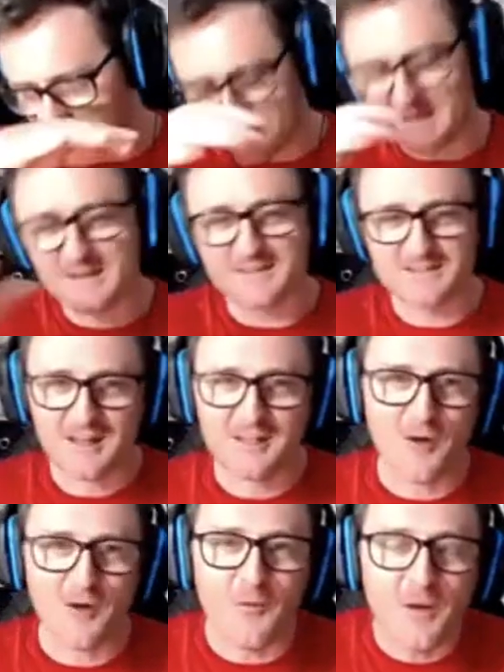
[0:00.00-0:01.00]
Exactly
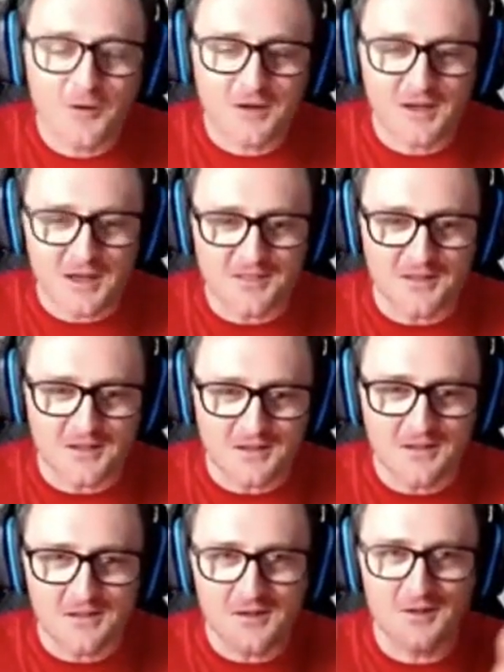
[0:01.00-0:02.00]
right. We're looking at
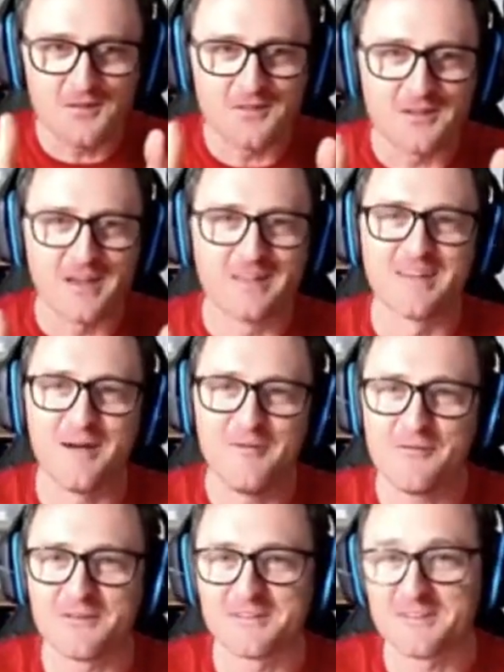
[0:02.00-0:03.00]
some
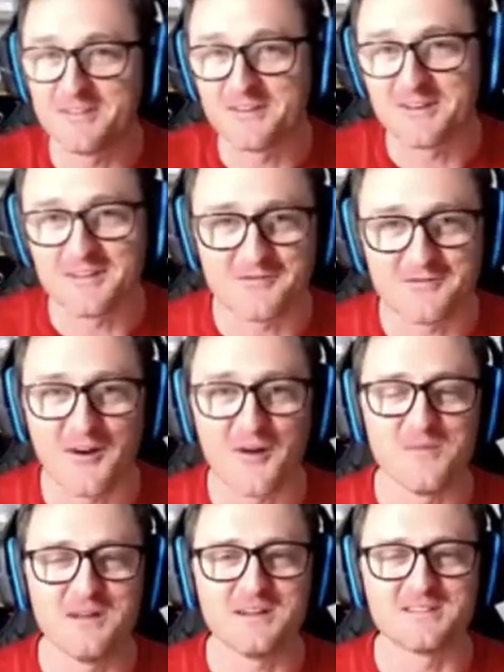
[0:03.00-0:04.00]
of us are looking at the 5
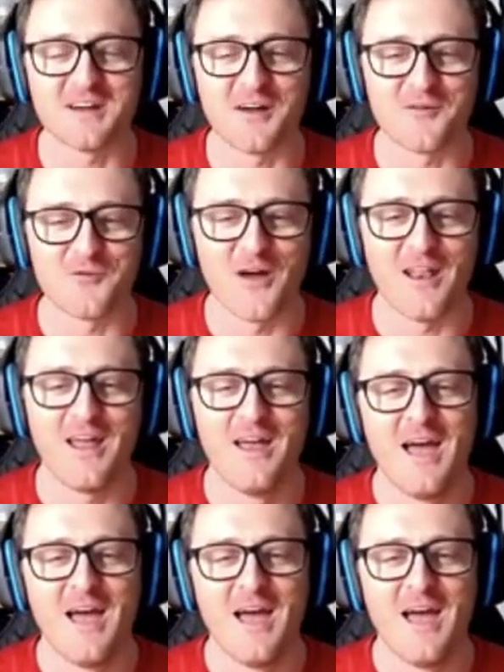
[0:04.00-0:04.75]
minute chart, right?